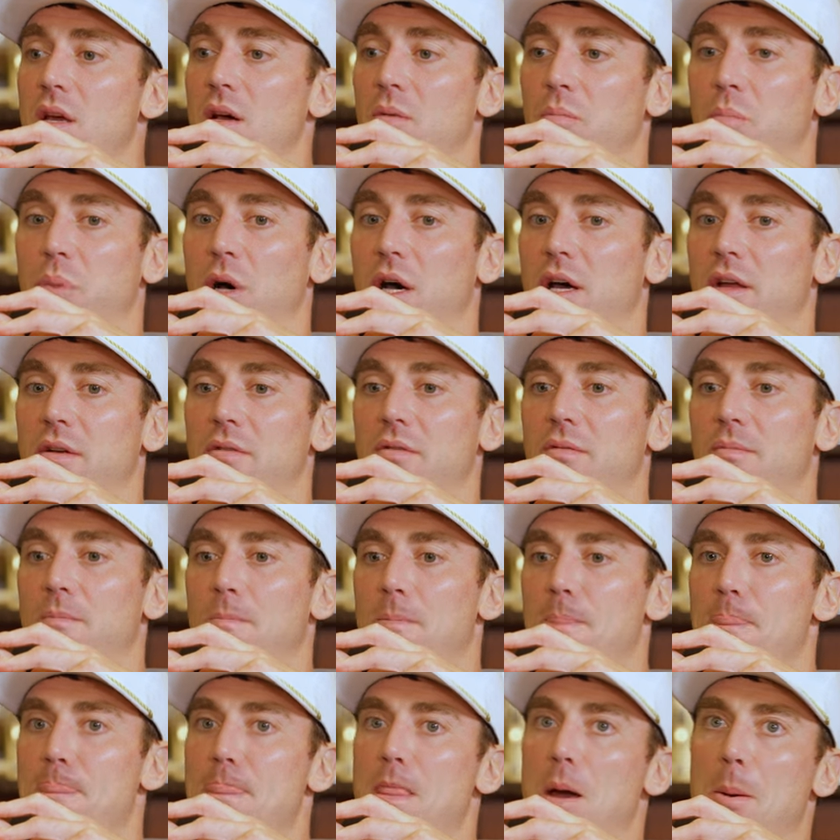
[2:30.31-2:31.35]
But
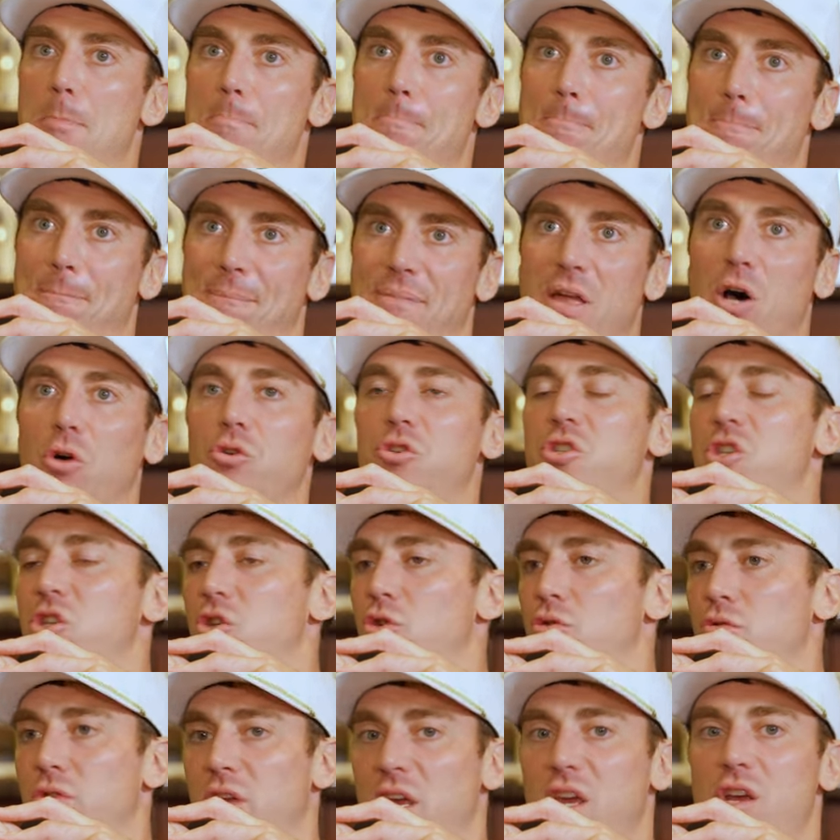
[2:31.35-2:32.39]
those
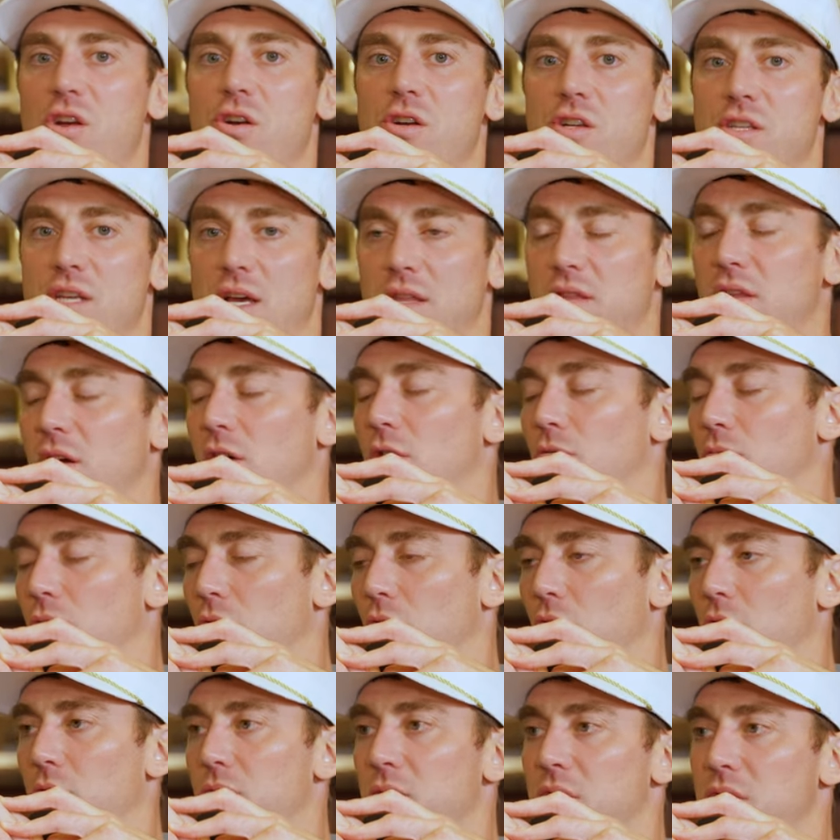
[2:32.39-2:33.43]
2 years, I thought
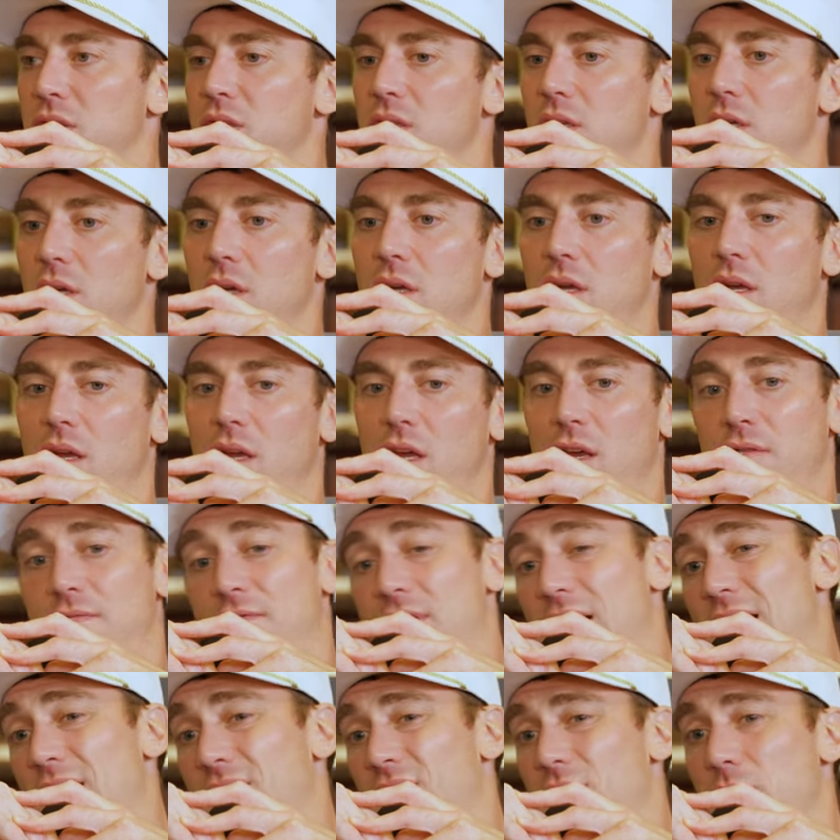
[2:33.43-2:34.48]
Roy was, if
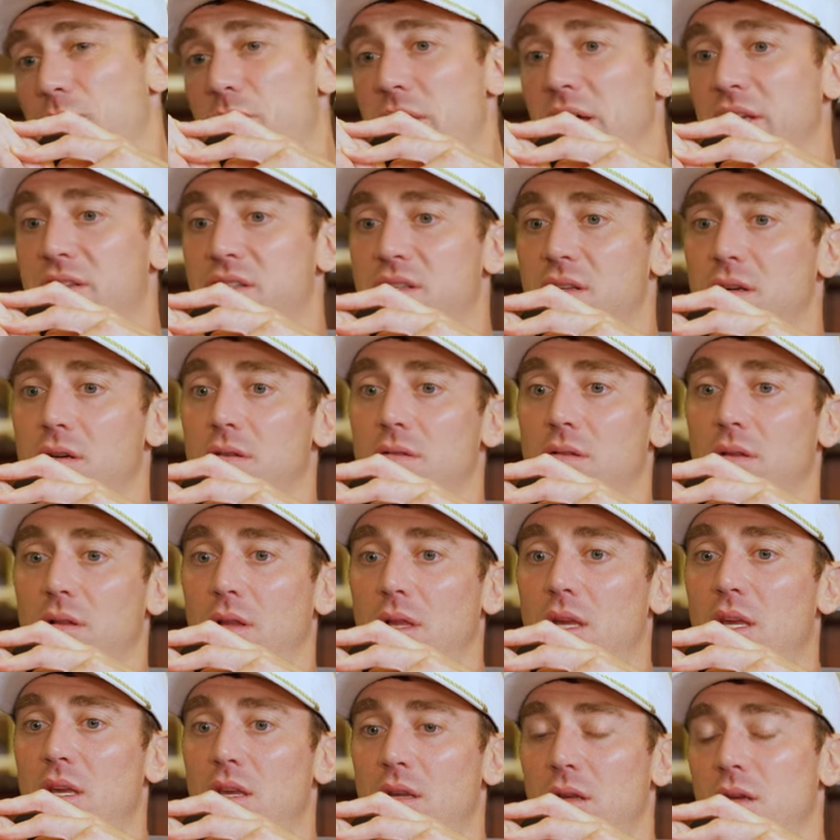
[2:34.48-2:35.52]
not the best center in the
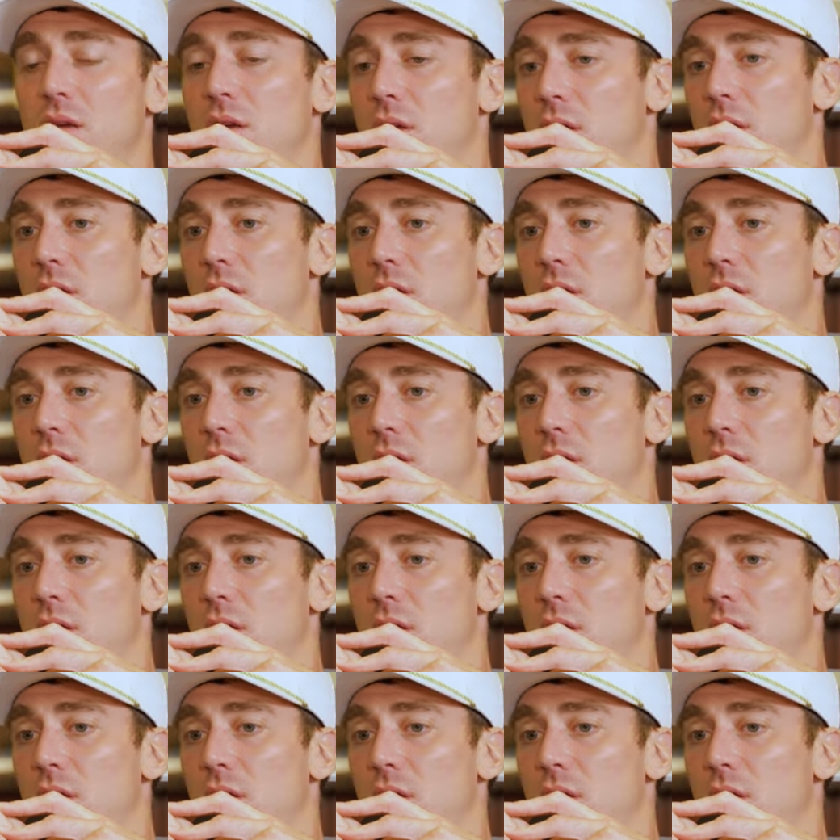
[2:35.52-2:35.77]
league,